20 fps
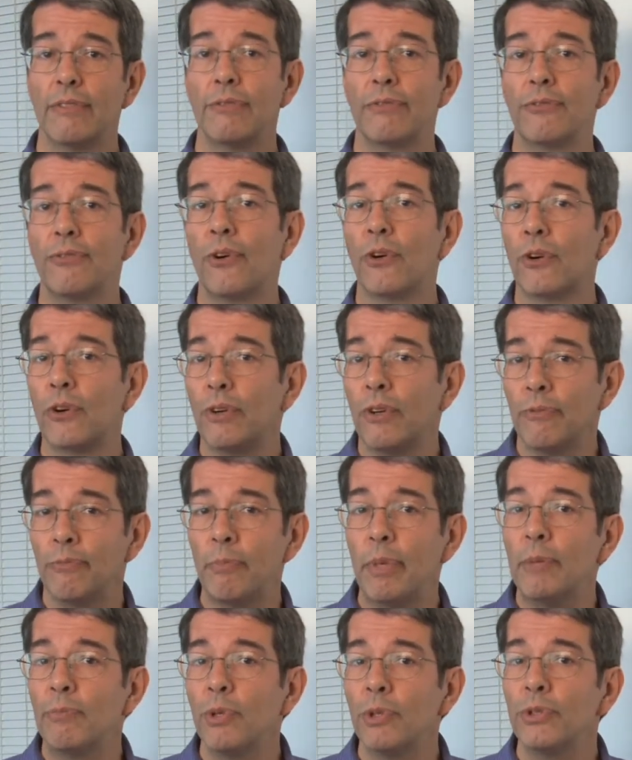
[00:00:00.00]
for
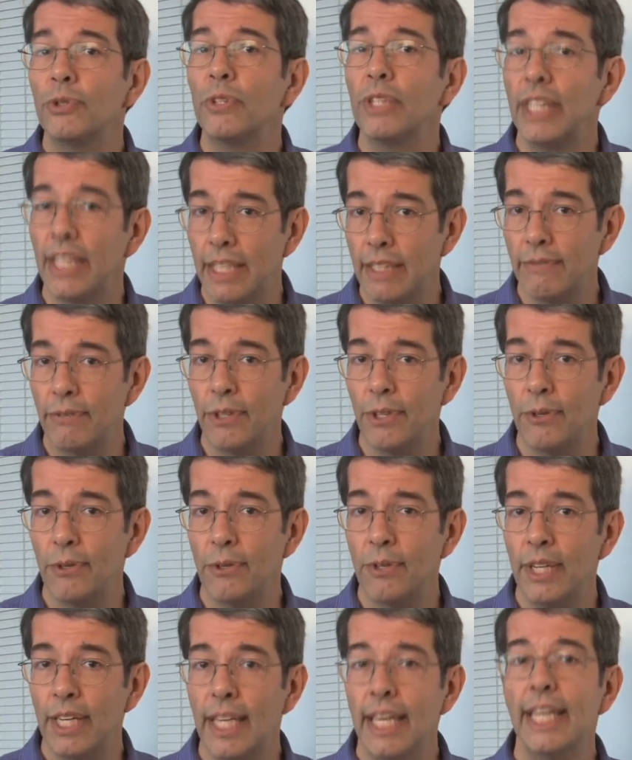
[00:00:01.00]
people to give
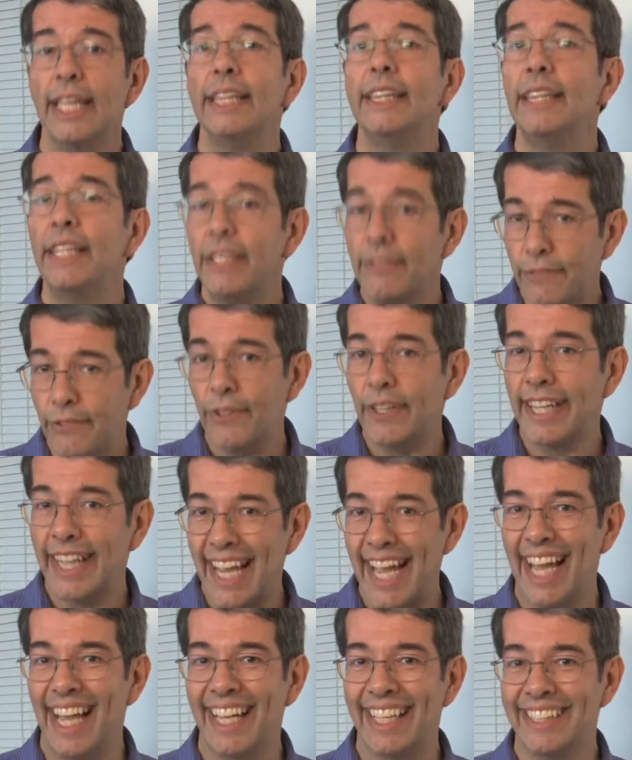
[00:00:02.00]
you different
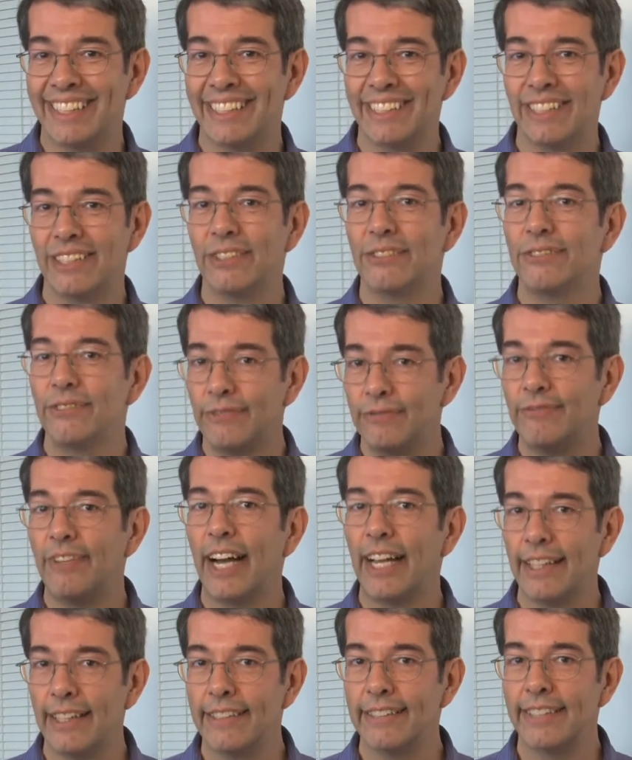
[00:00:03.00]
kinds of
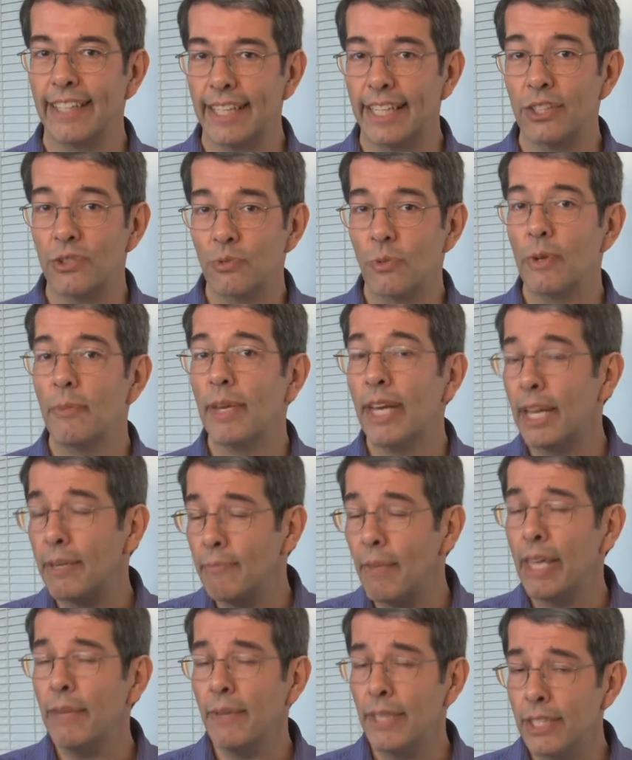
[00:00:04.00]
violence against women and
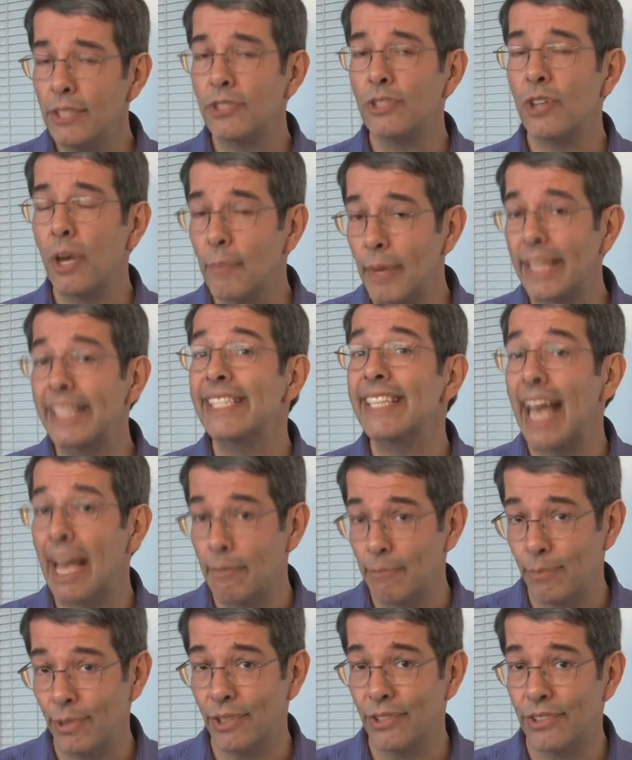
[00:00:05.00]
maybe some
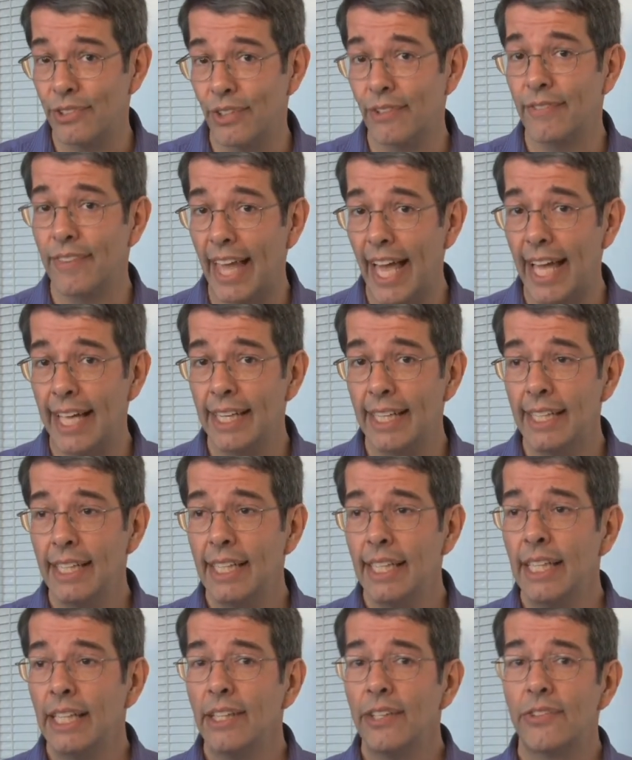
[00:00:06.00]
examples of that.
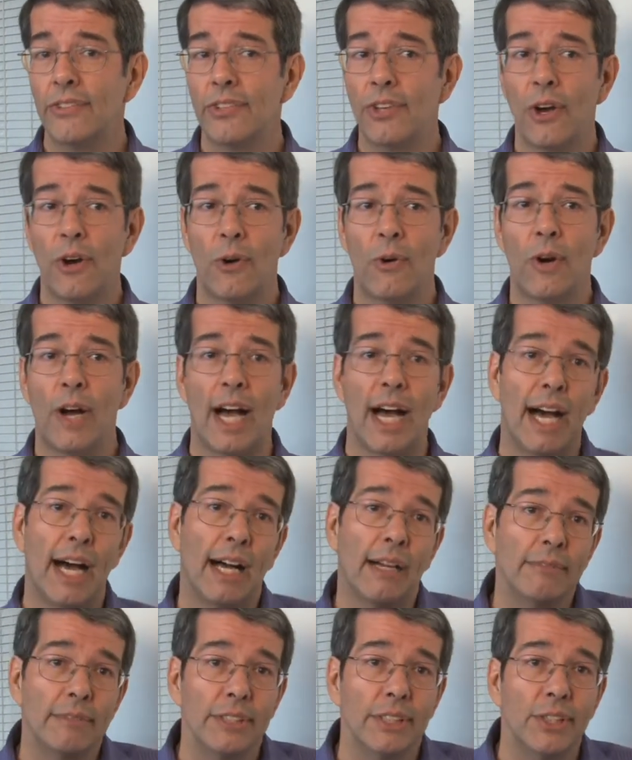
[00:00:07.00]

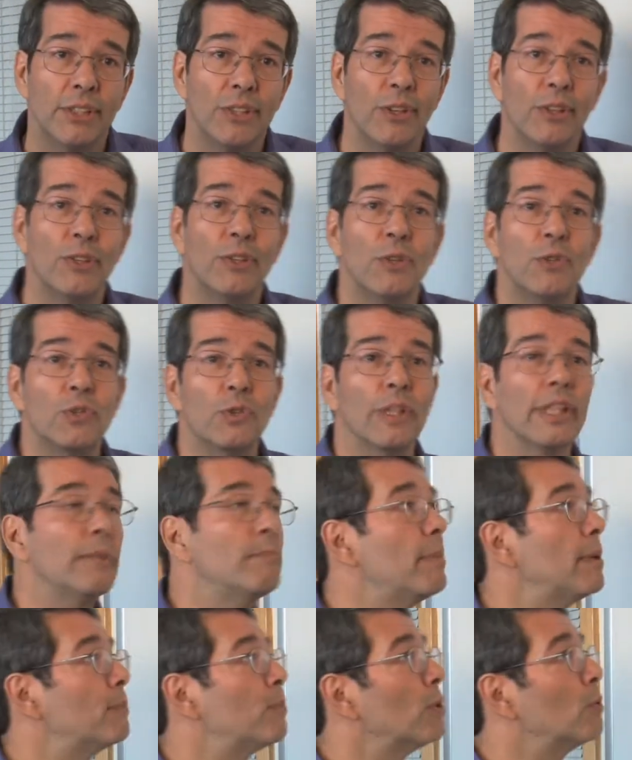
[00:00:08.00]
So, you know, usually
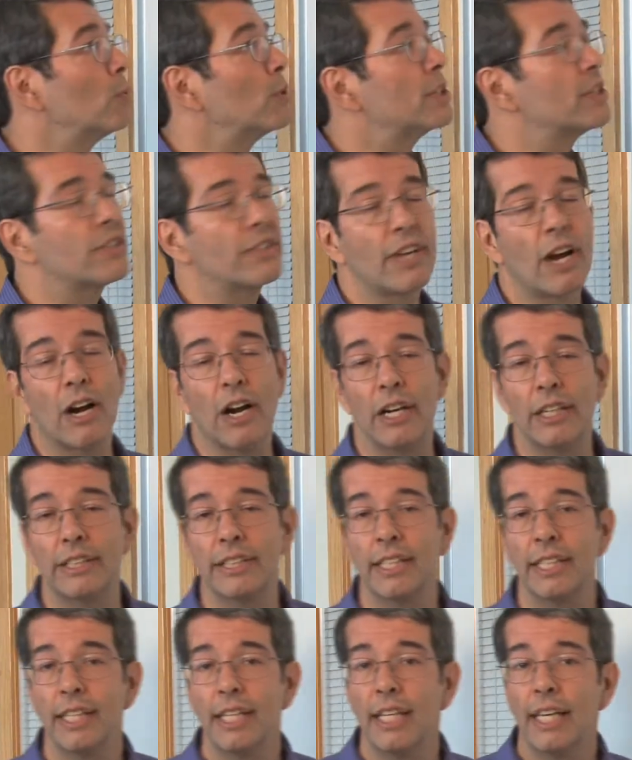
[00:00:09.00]
people would
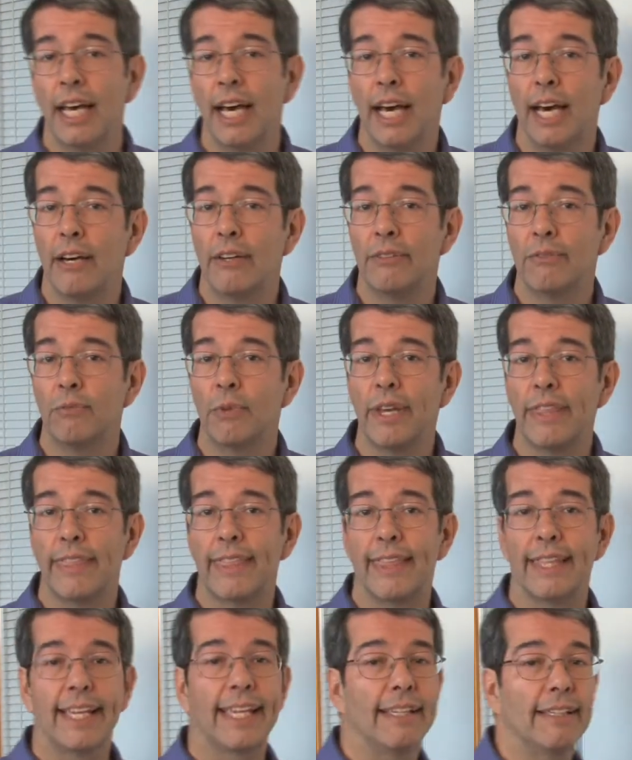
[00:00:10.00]
start with